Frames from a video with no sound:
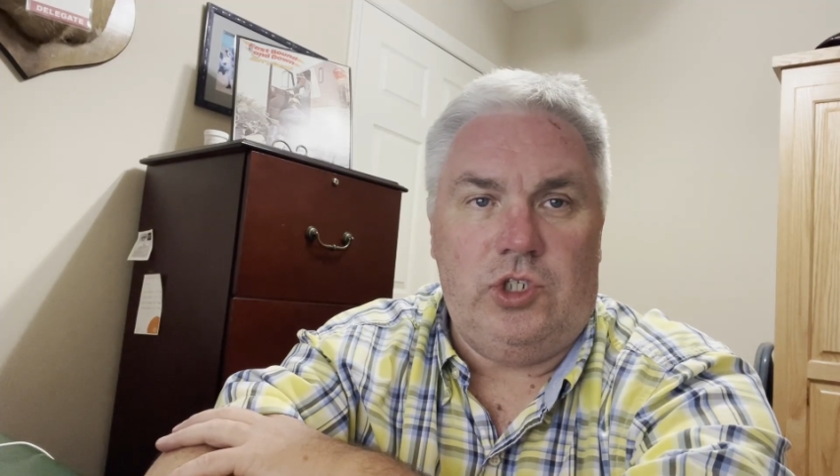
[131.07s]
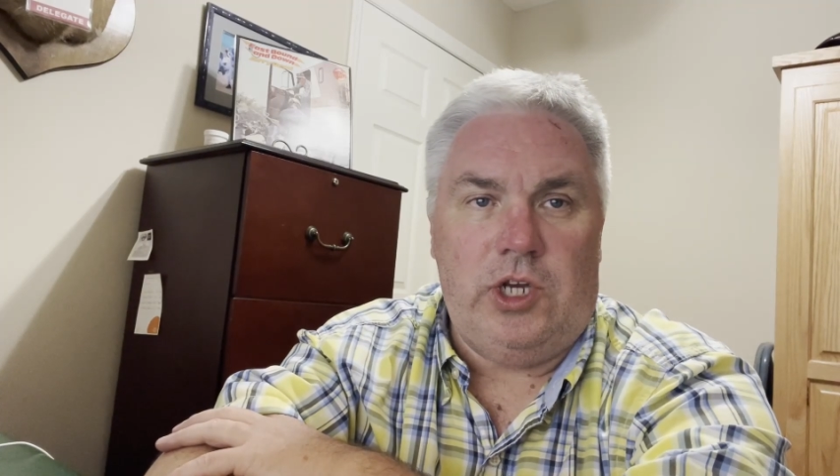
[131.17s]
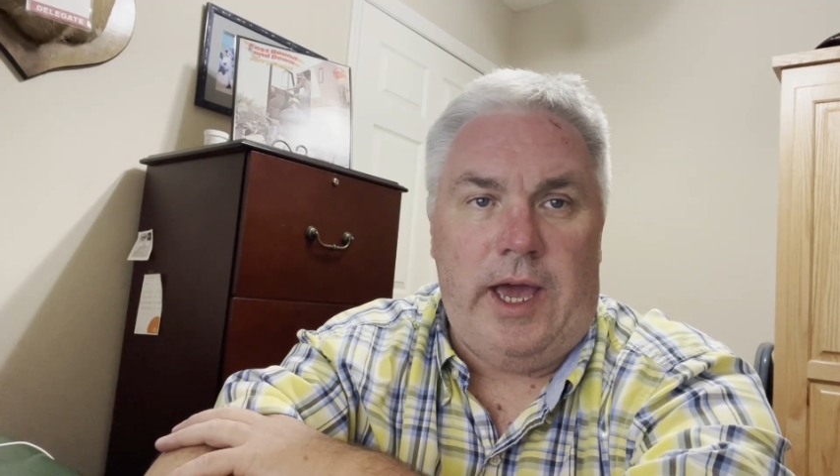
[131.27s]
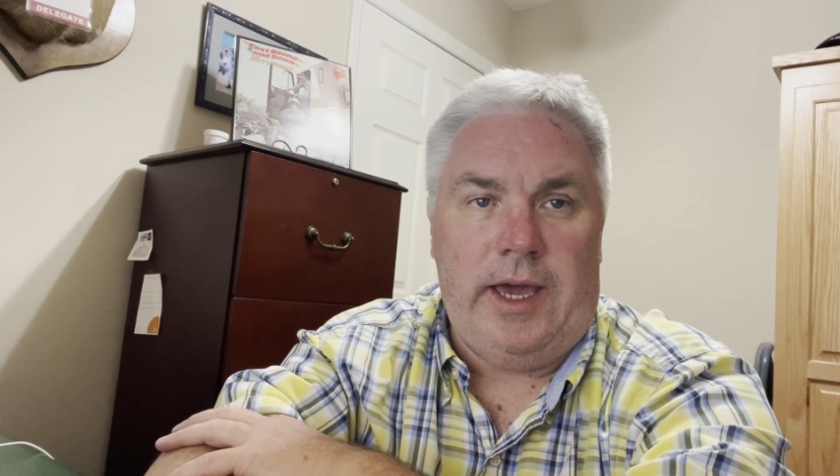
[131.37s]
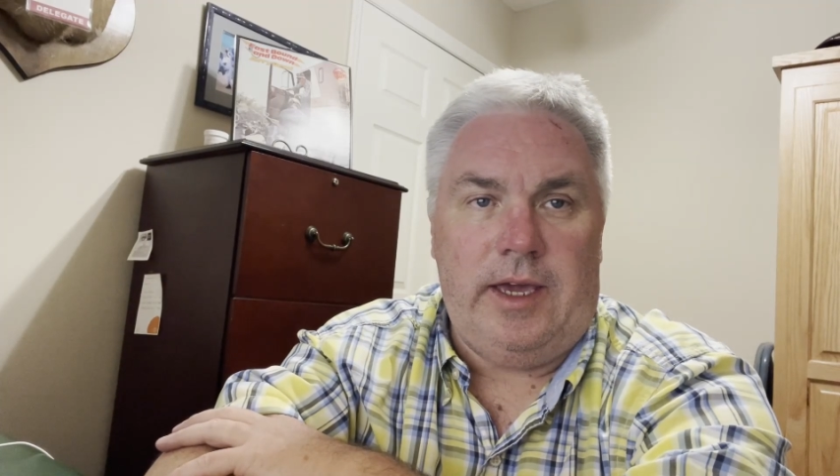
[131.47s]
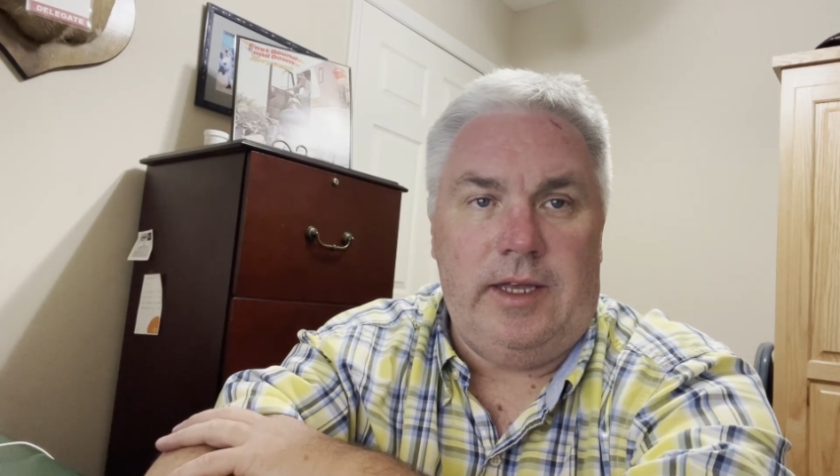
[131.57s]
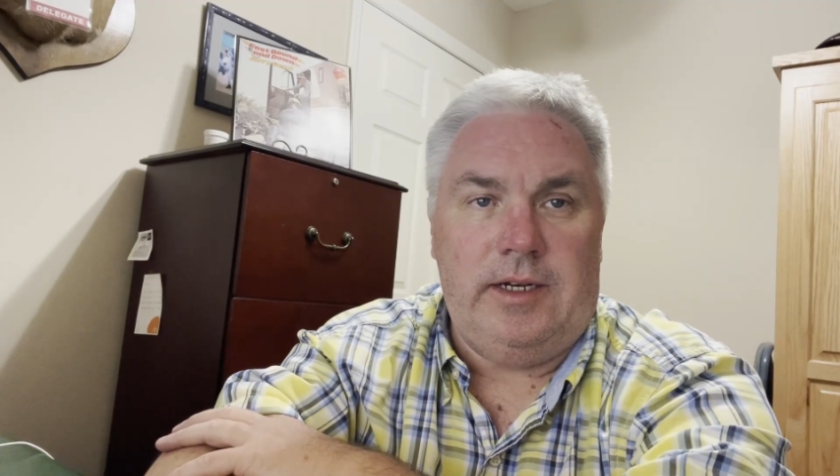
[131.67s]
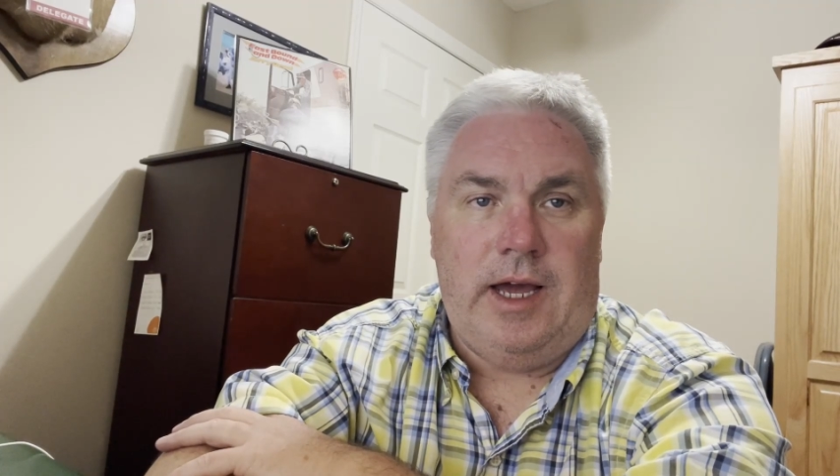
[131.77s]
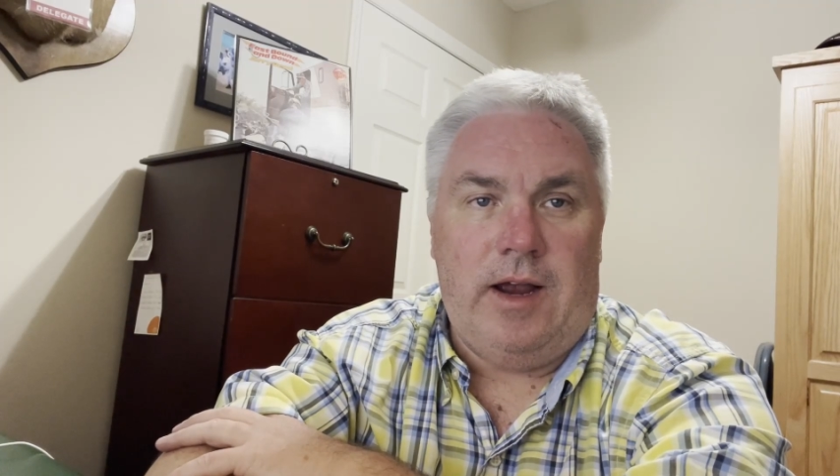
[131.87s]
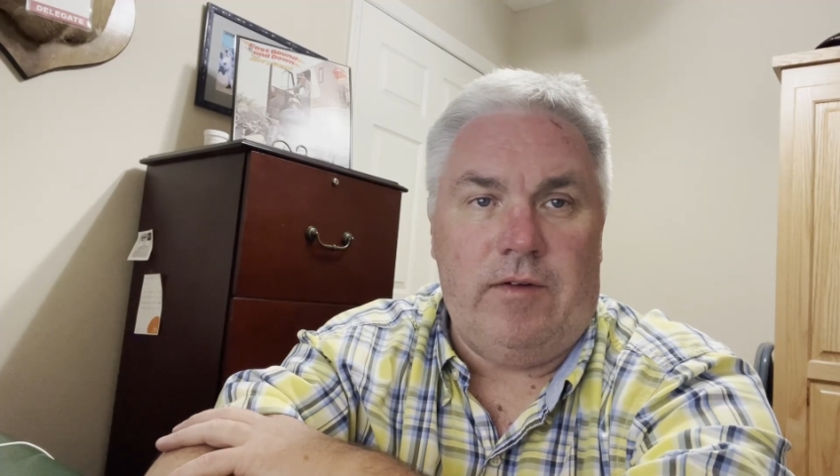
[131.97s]
Jack
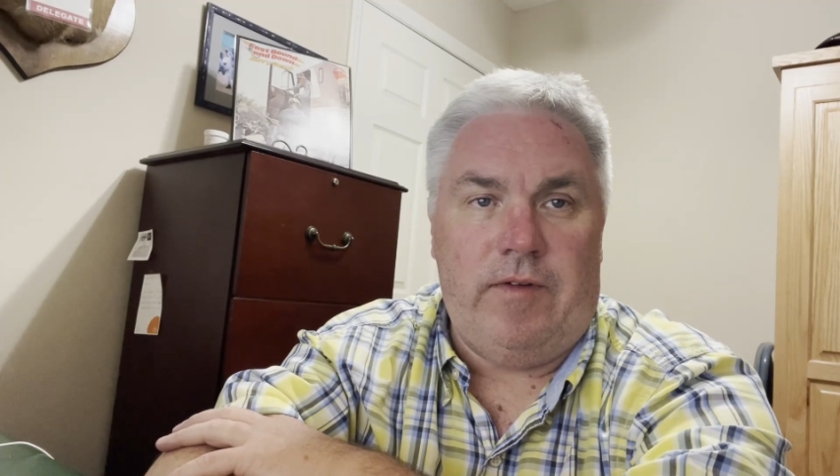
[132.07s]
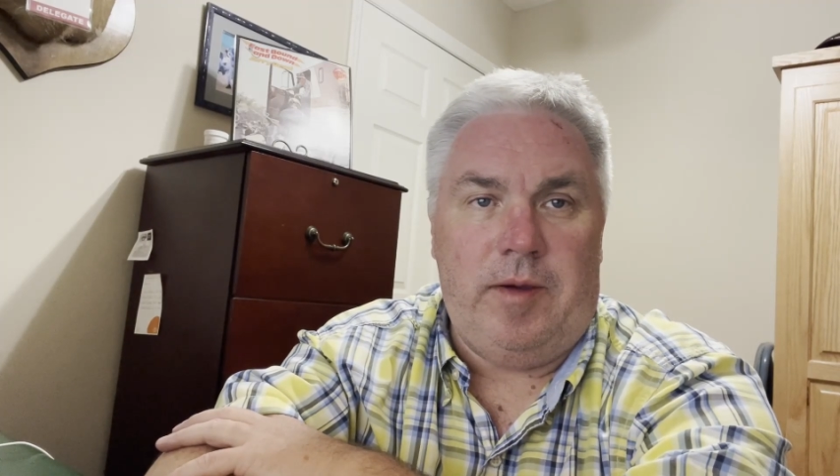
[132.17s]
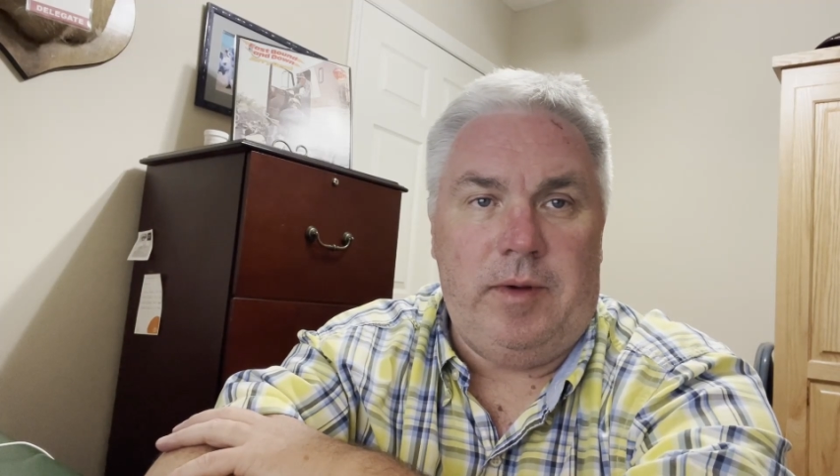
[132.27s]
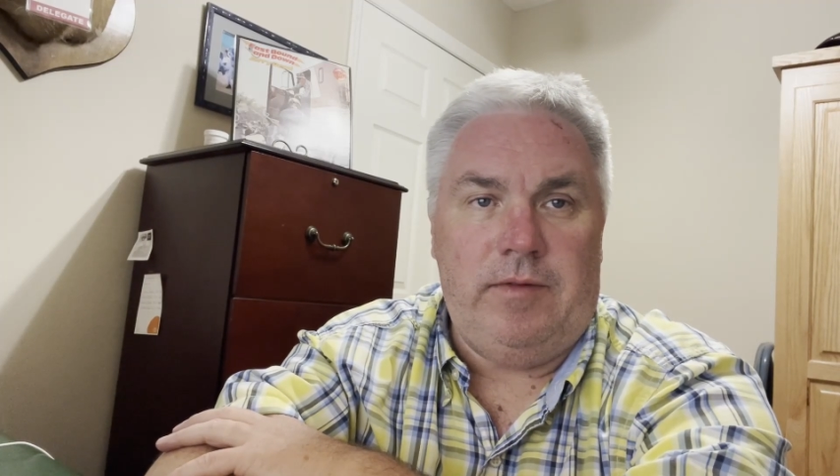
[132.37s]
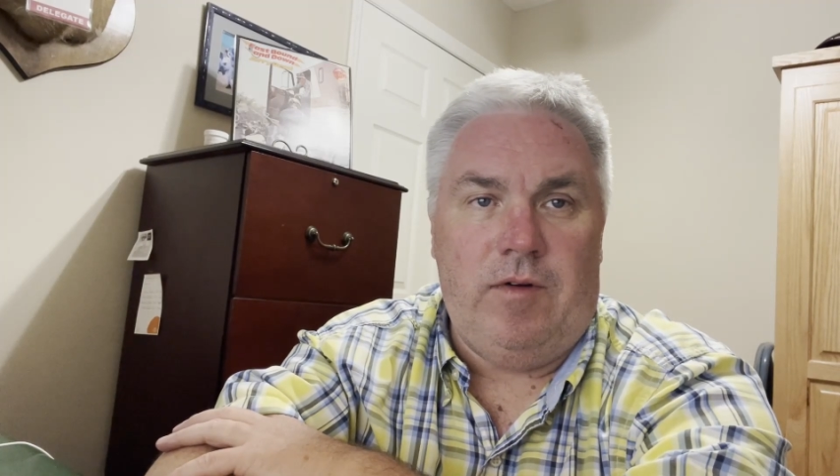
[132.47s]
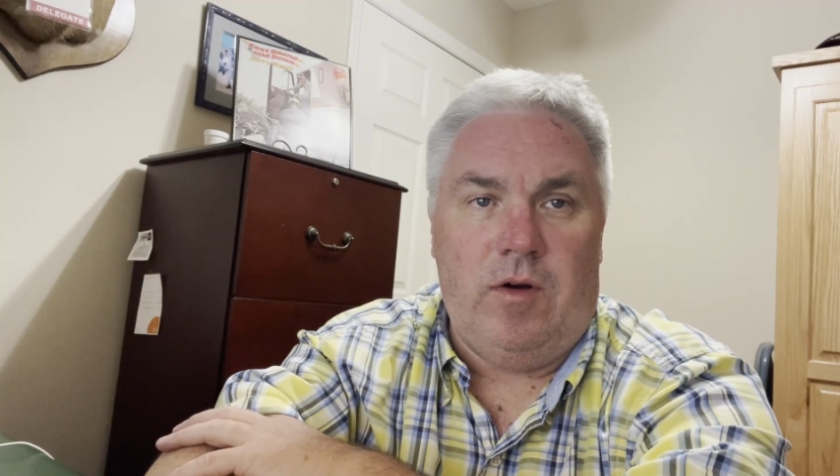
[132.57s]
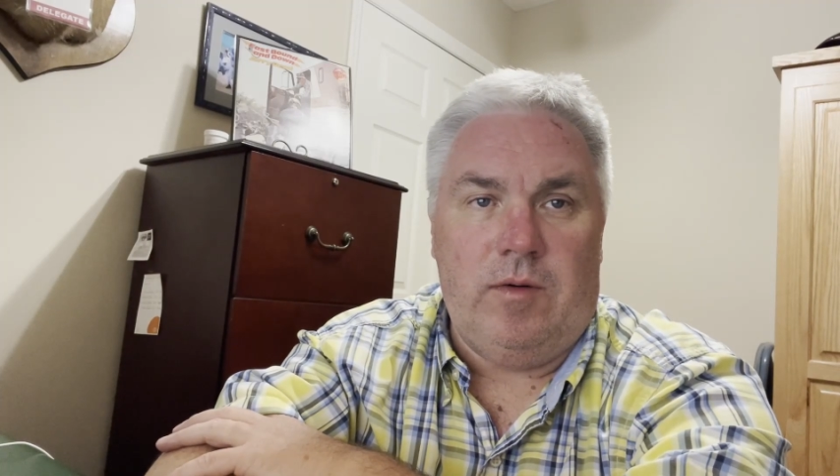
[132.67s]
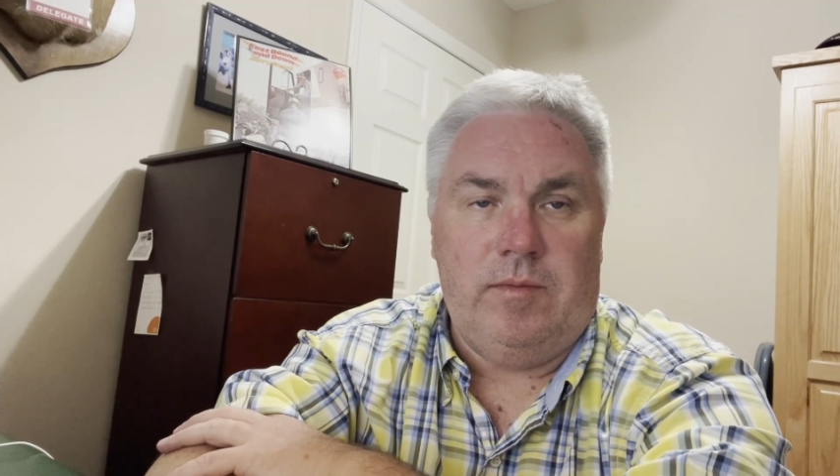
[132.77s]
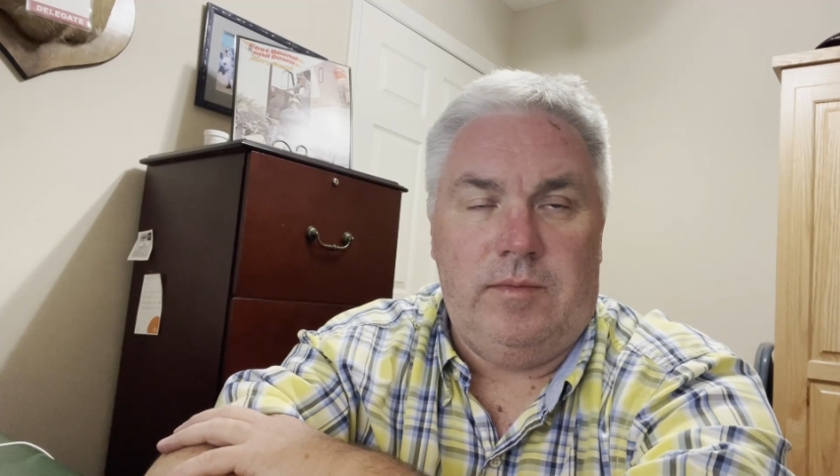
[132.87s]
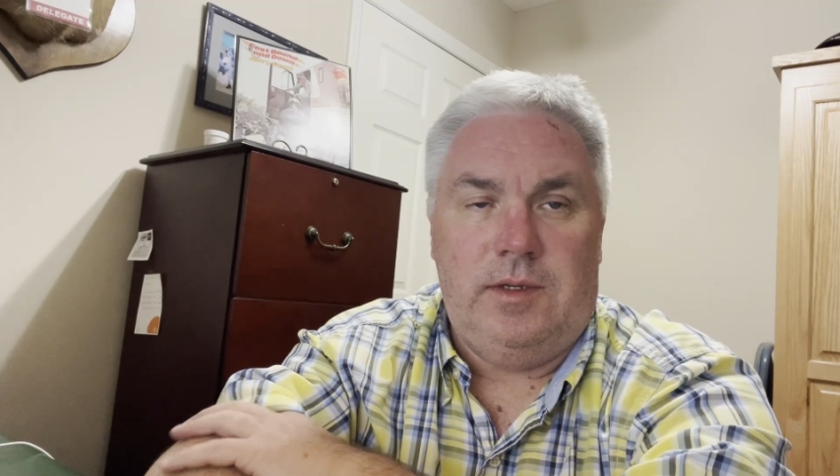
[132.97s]
at Dyer Family Farm.